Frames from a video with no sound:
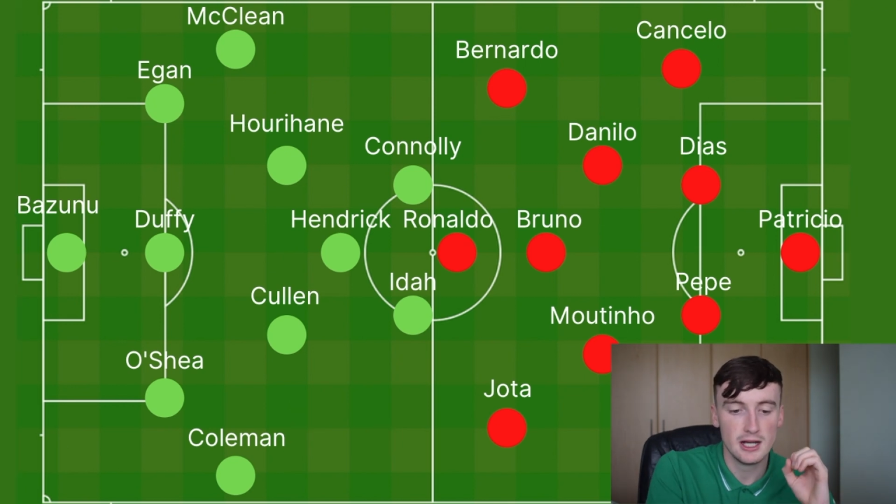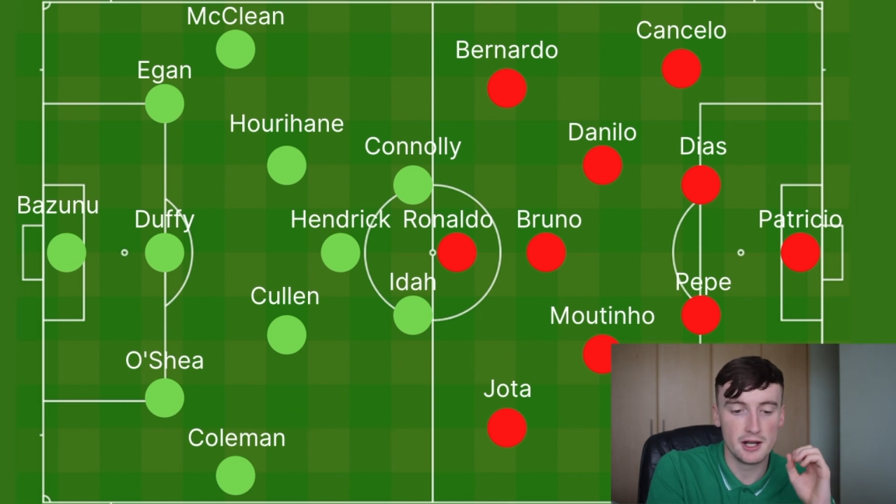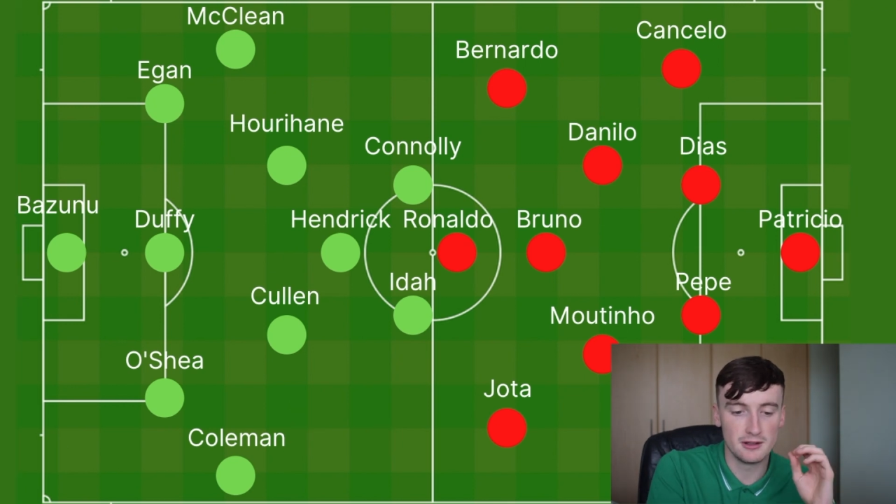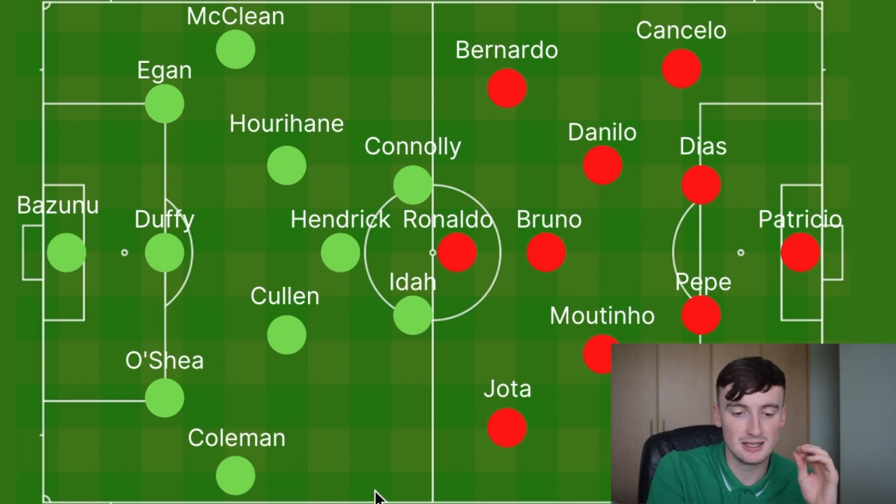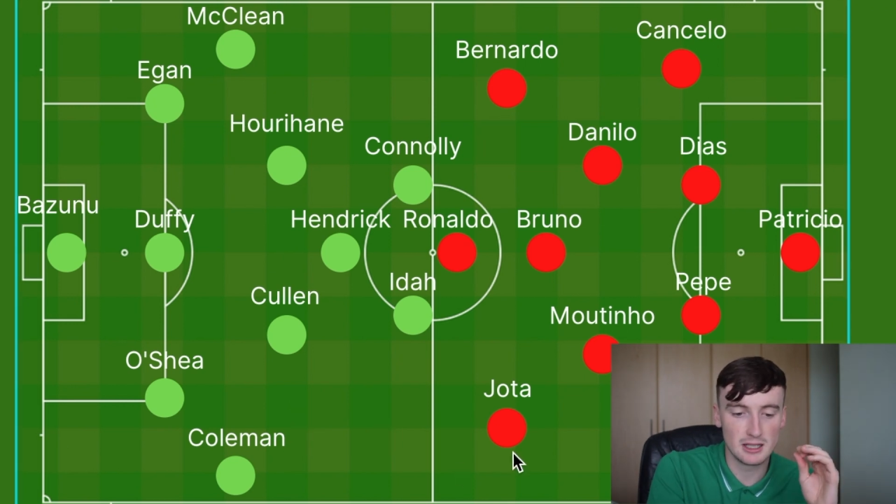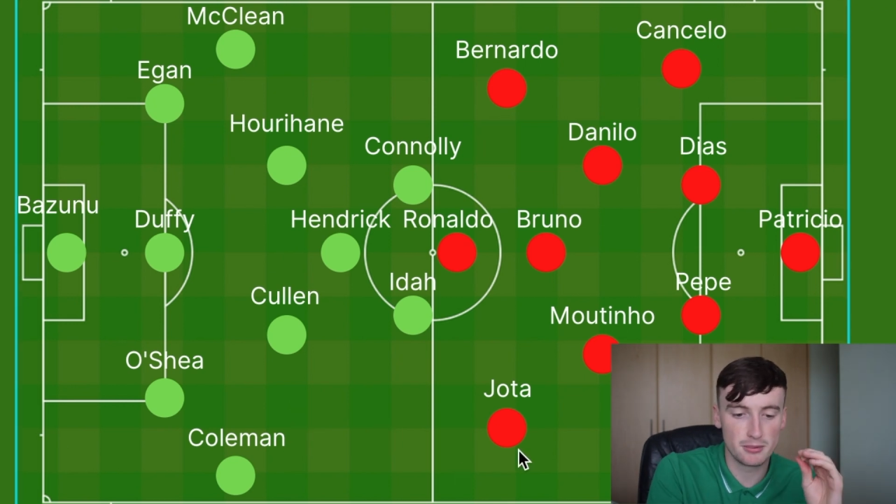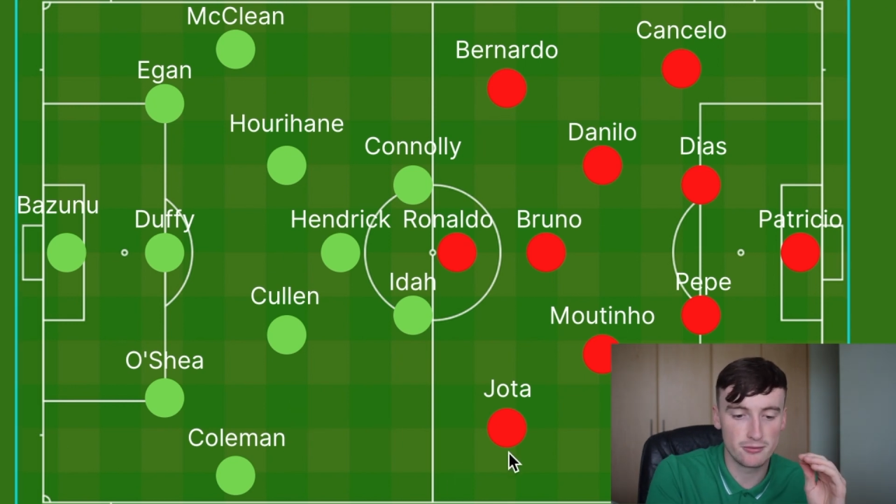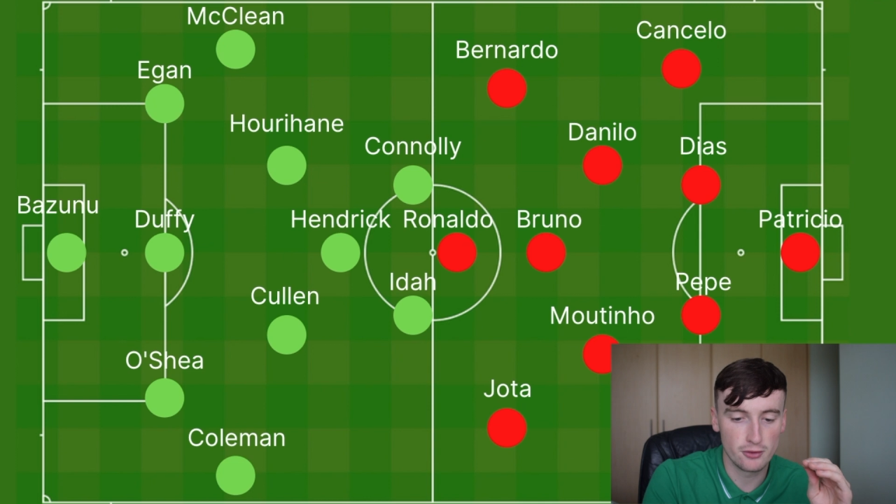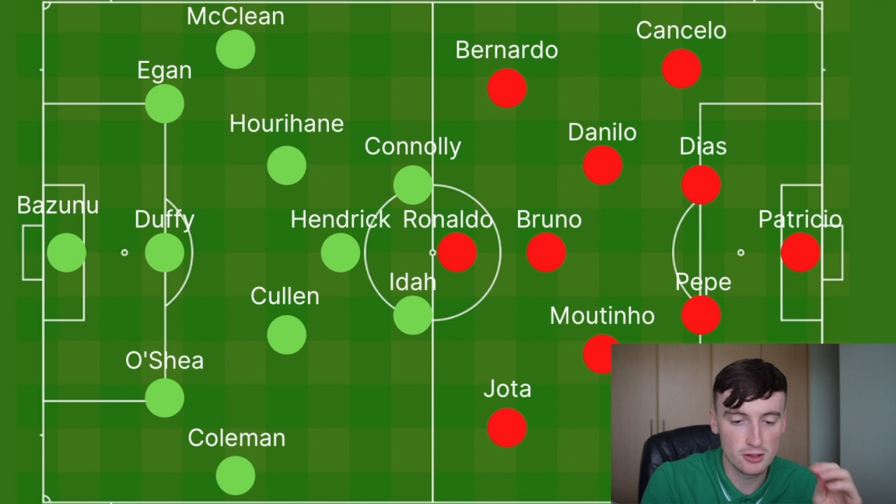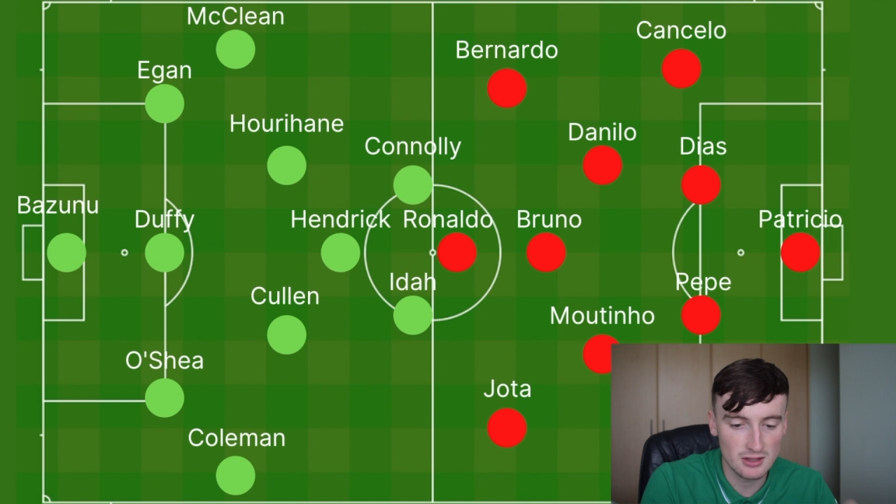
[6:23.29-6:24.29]
and I think I
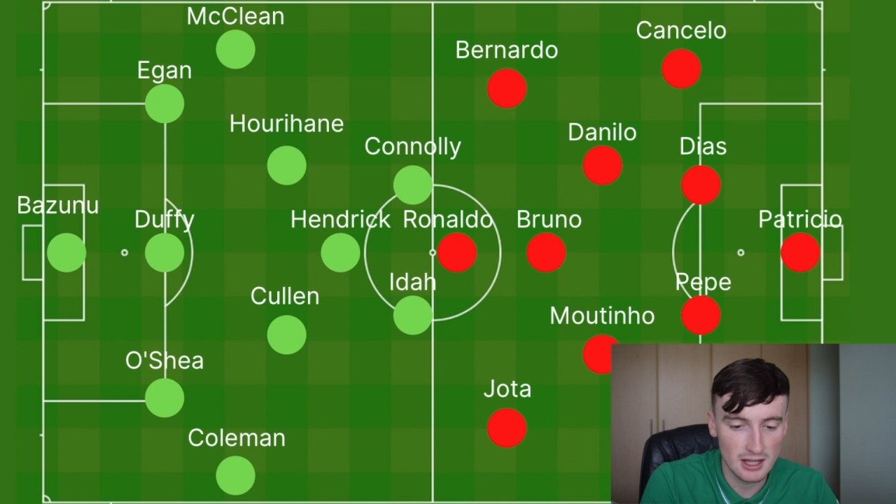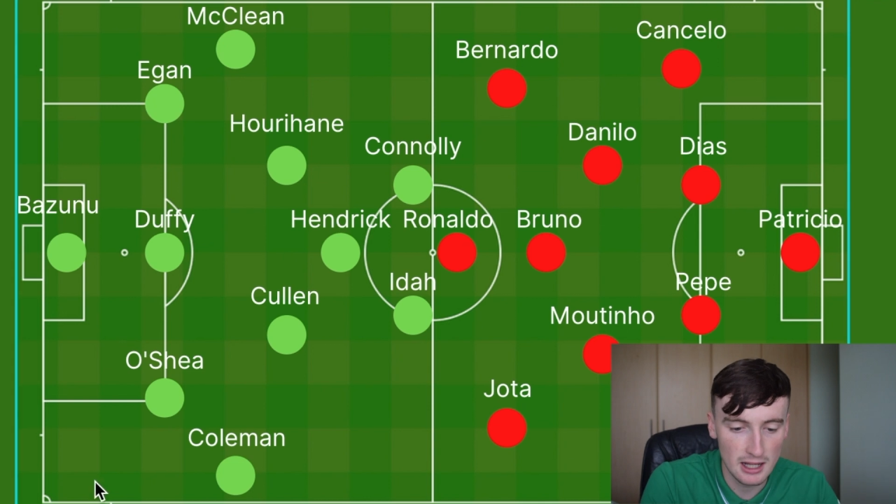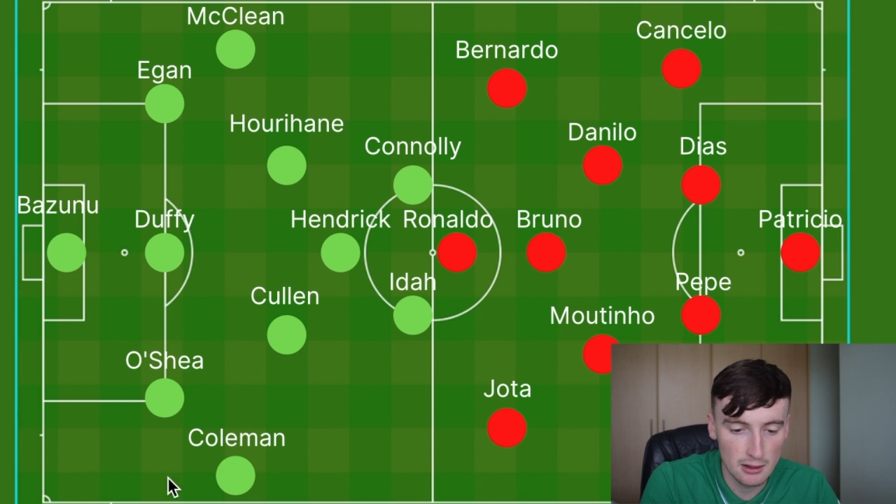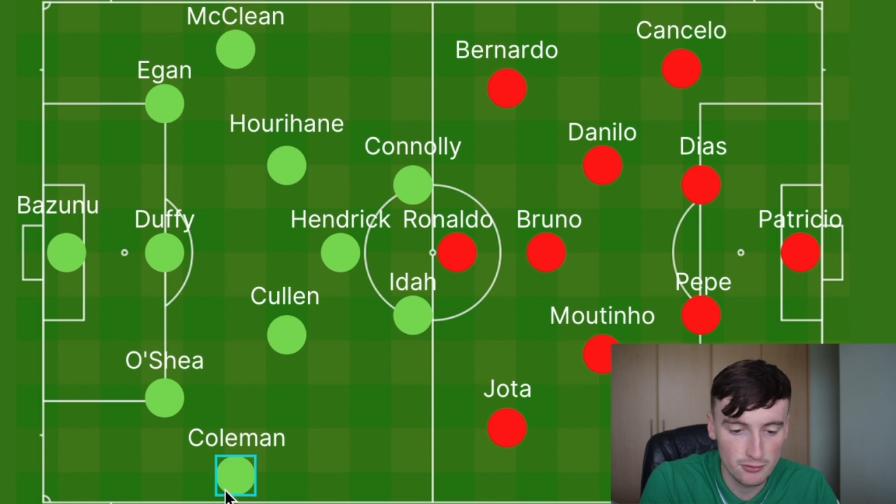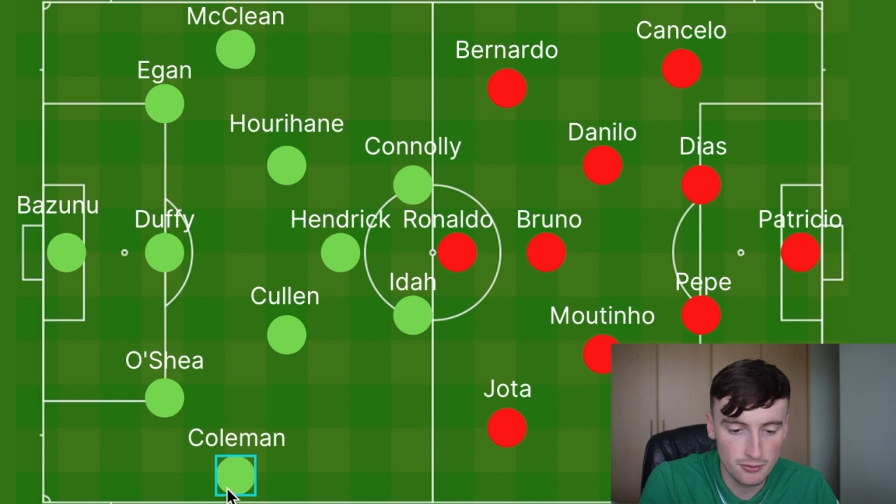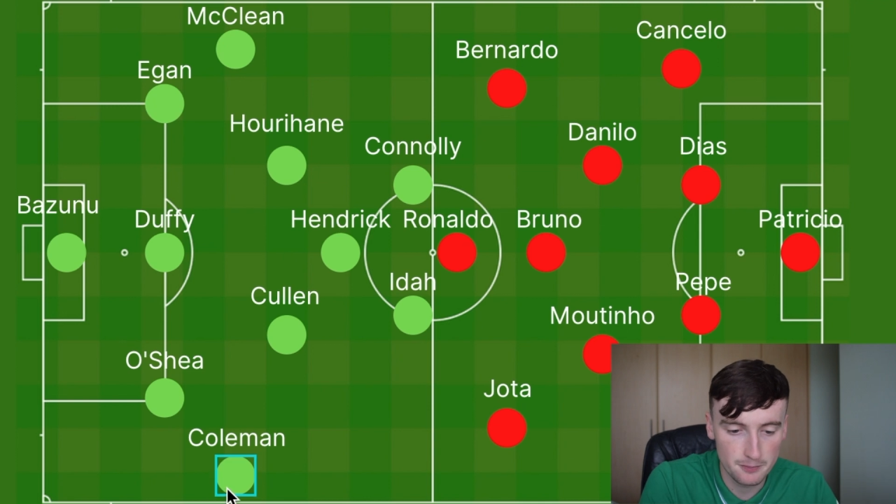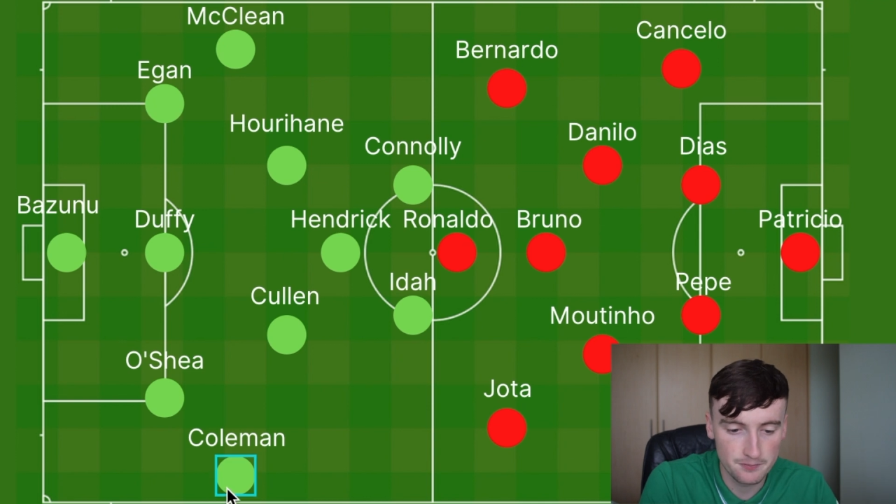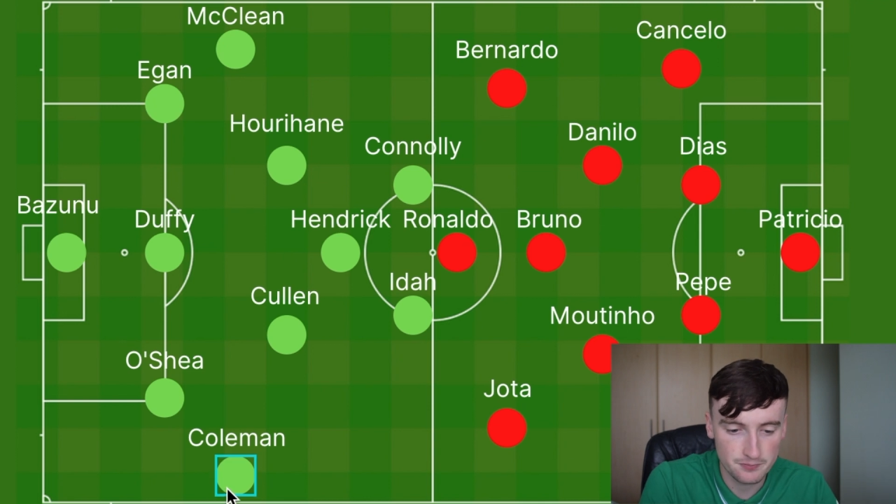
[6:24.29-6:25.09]
prefer to have